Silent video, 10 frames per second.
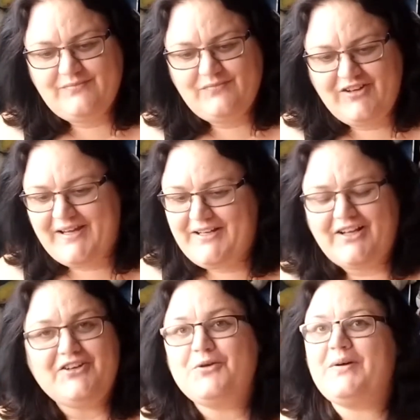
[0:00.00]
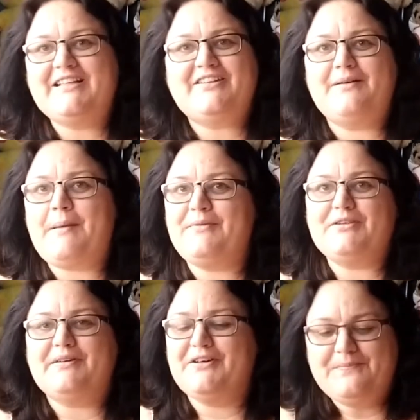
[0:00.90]
Right. I don't know why this line made me
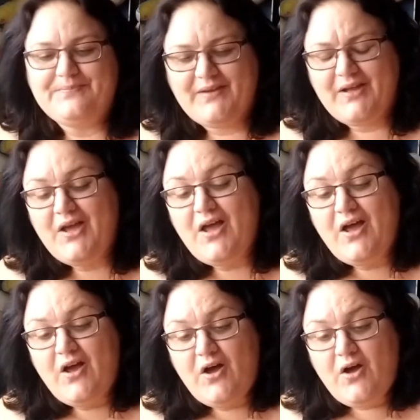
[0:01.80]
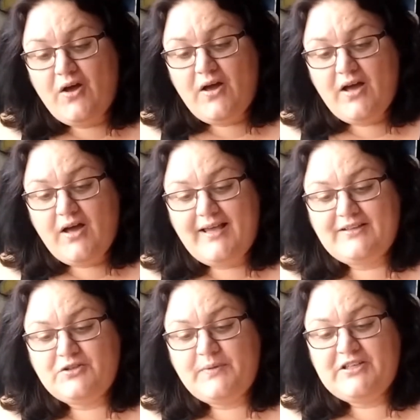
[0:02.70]
smile. This
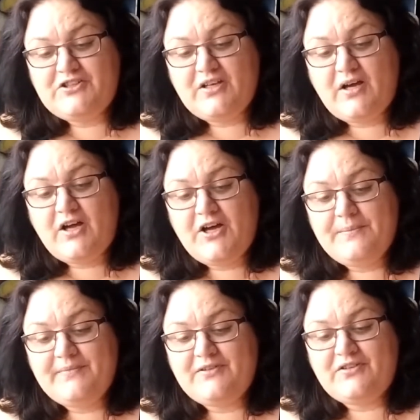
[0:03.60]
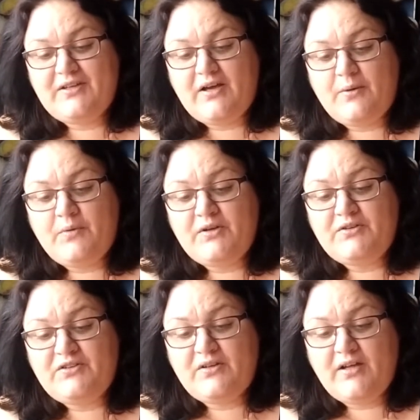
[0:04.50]
is when I
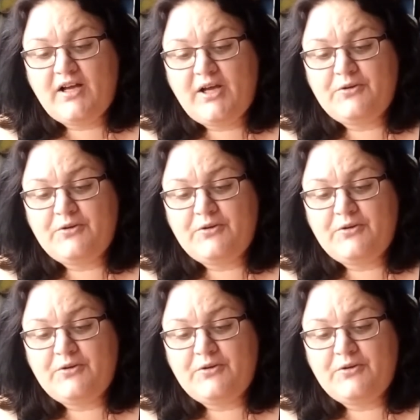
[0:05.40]
go into